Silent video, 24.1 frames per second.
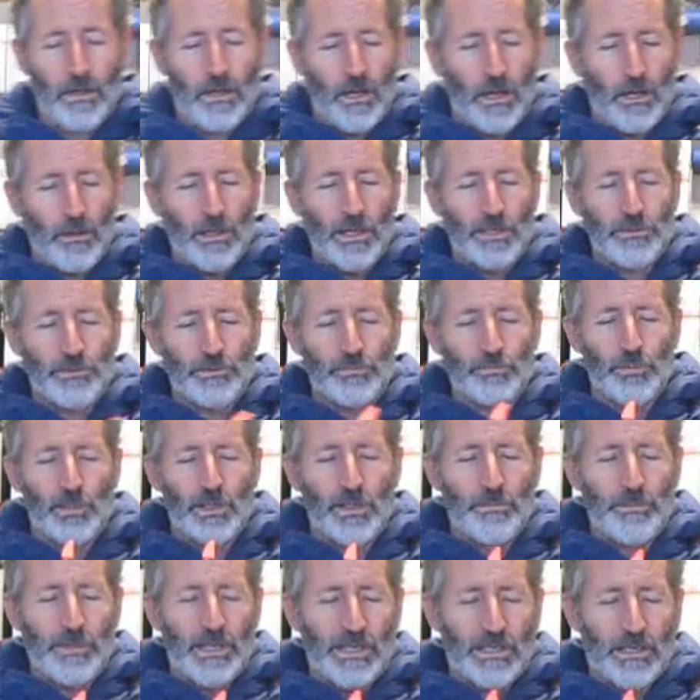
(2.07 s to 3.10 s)
Alright, just
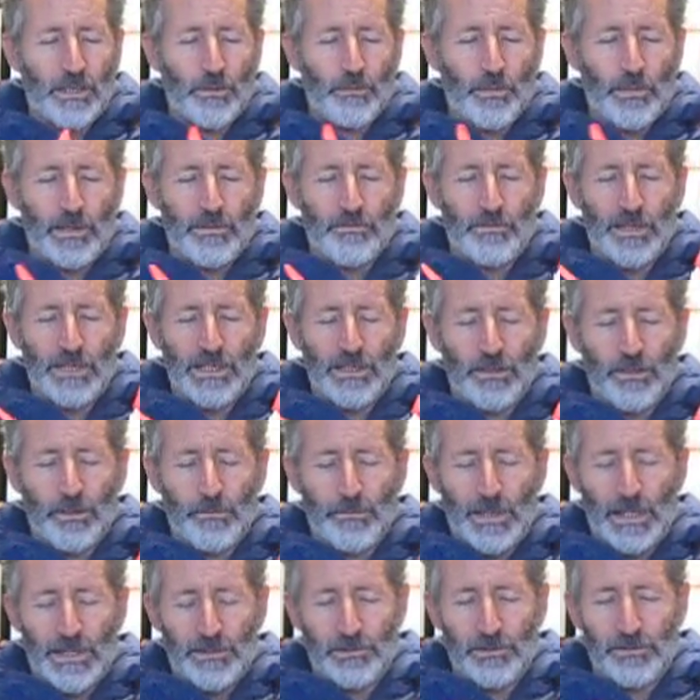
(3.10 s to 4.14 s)
want to make a quick video
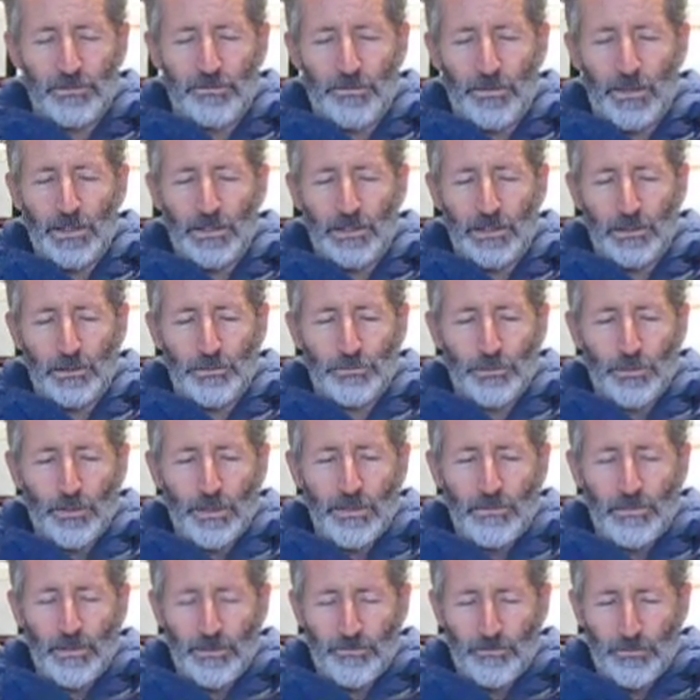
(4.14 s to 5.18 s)
about this fun little
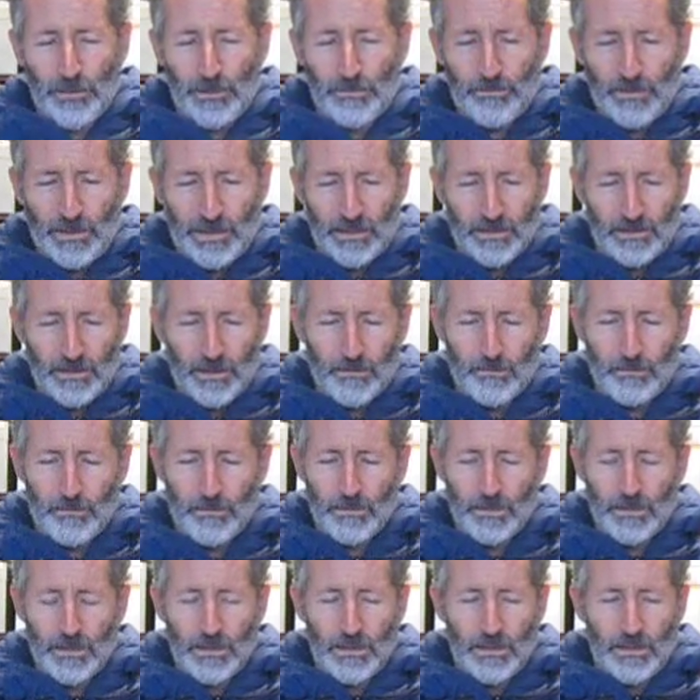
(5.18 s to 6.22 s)
toy my friend picked up.
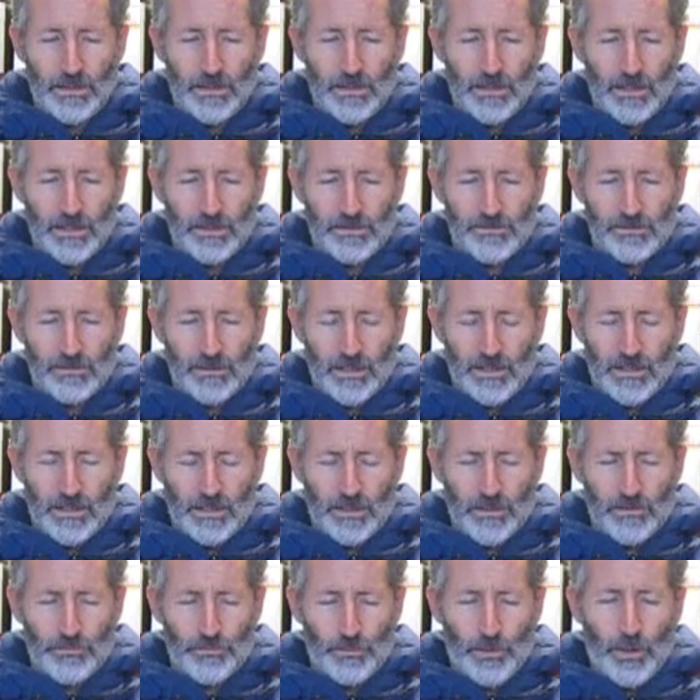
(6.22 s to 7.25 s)
It's
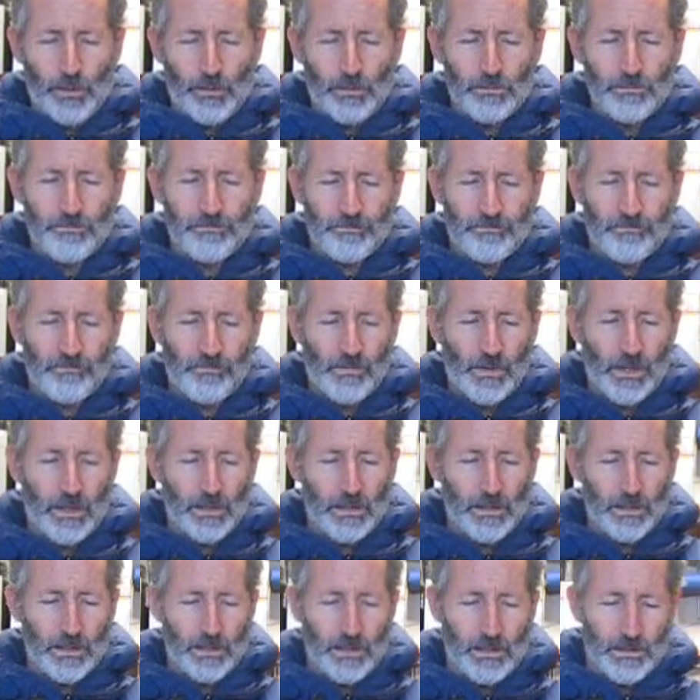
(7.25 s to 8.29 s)
a drone
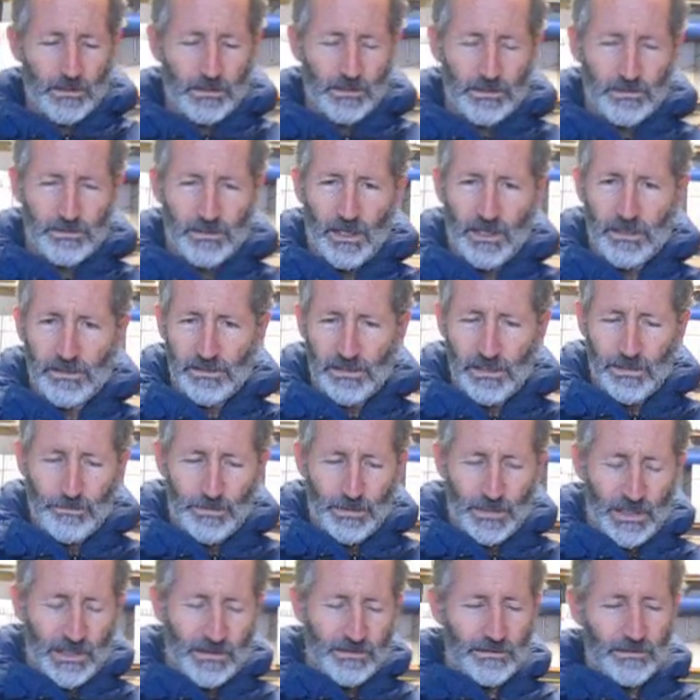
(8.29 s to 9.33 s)
that's got
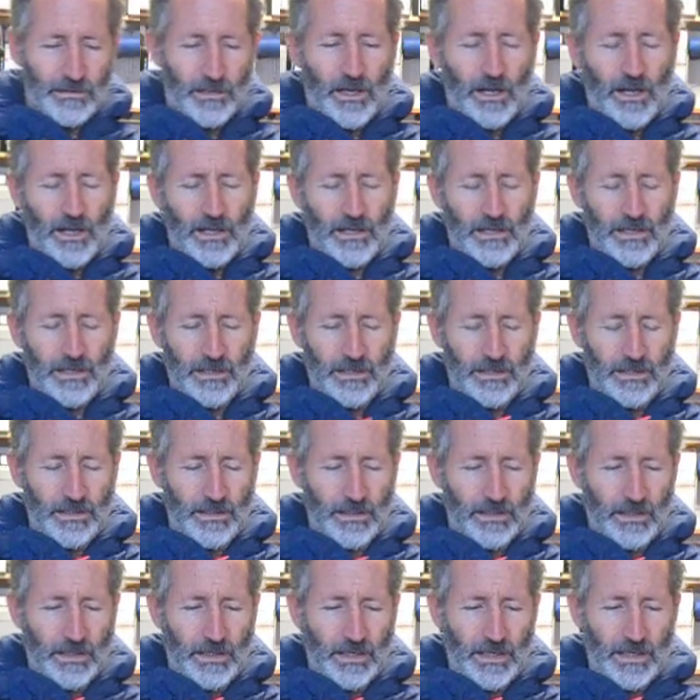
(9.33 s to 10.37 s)
GPS lock,
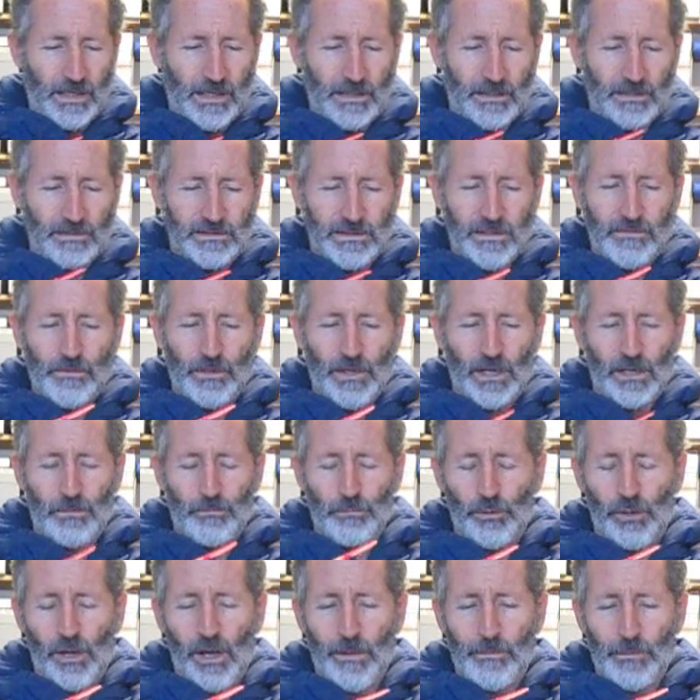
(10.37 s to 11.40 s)
and it's even got a
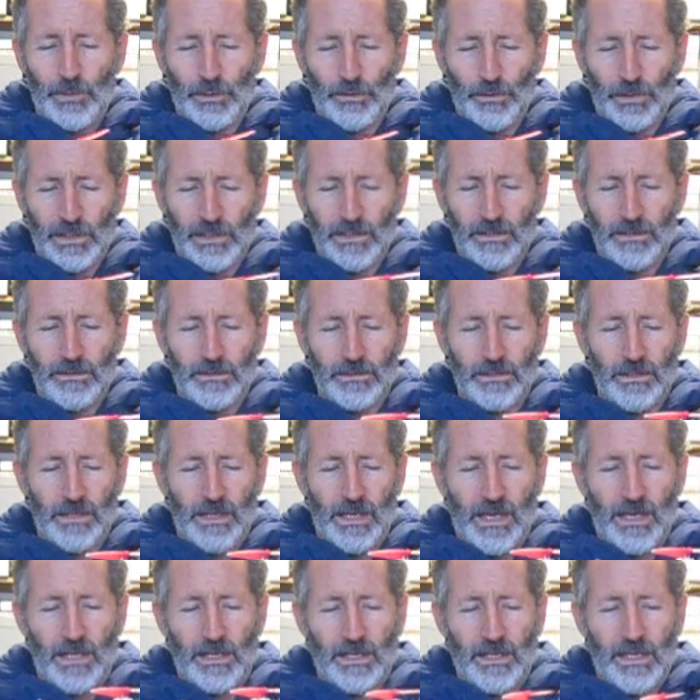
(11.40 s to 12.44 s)
barometer in it
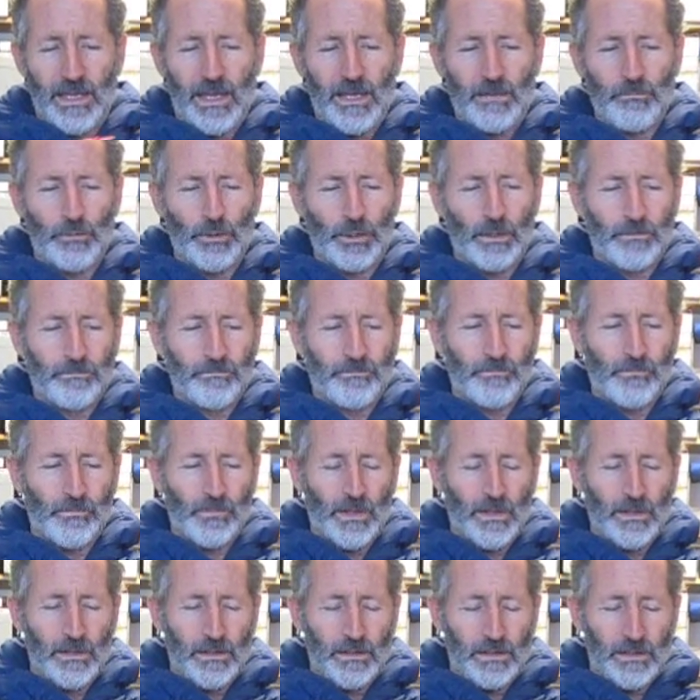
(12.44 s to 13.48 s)
and a camera.
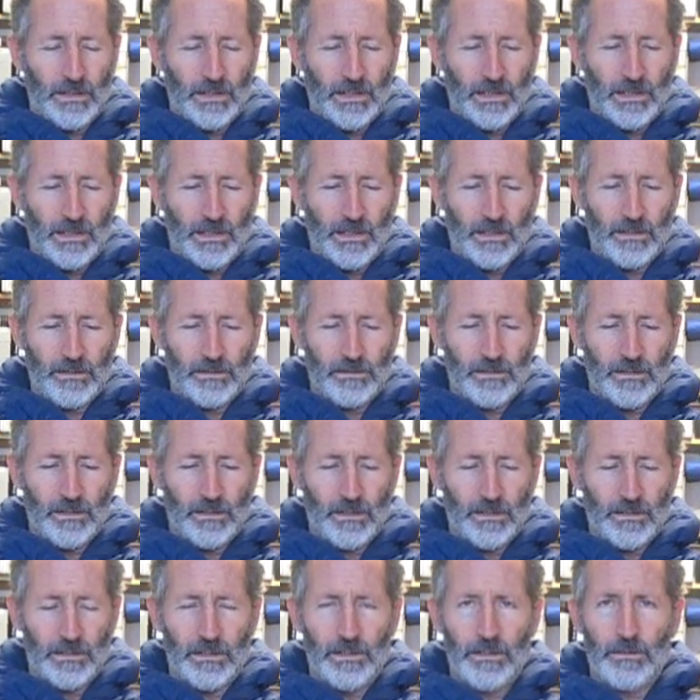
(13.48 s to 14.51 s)
And
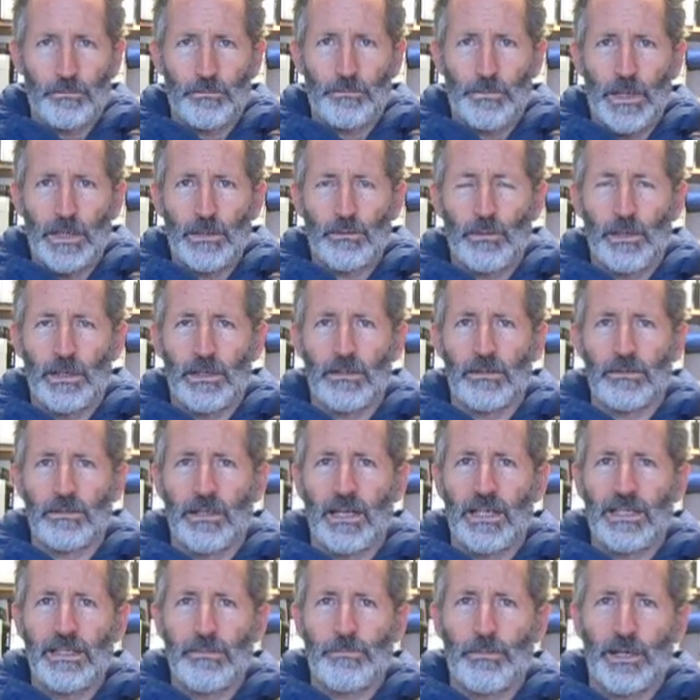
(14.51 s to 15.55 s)
I think you paid what,
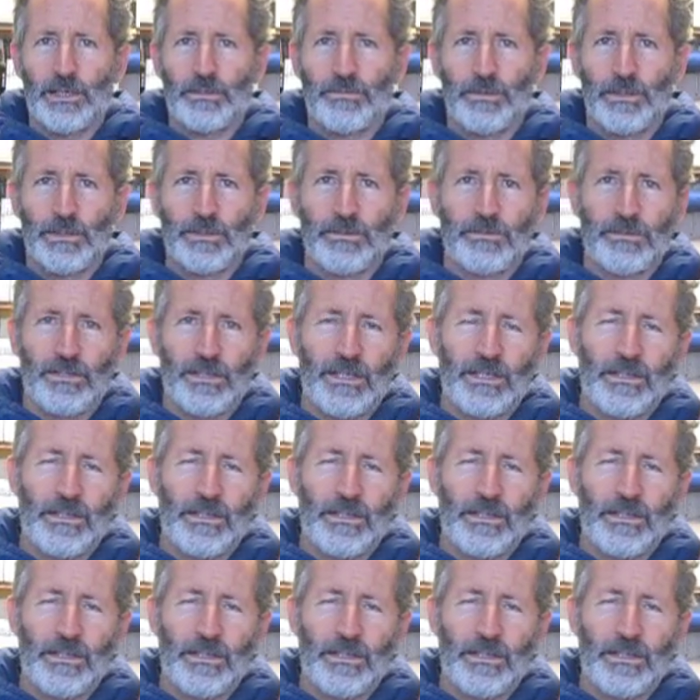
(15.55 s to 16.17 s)
90 bucks for this thing?